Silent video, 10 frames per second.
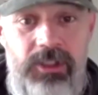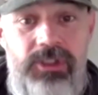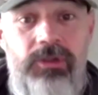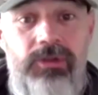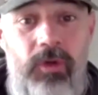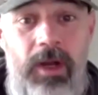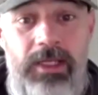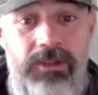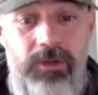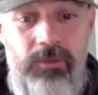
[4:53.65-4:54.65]
They're still
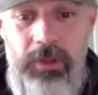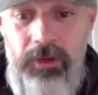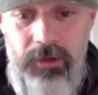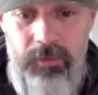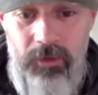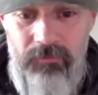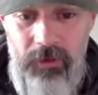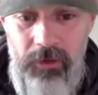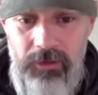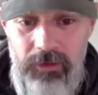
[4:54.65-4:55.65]
trying to build their
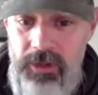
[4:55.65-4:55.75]
portfolio.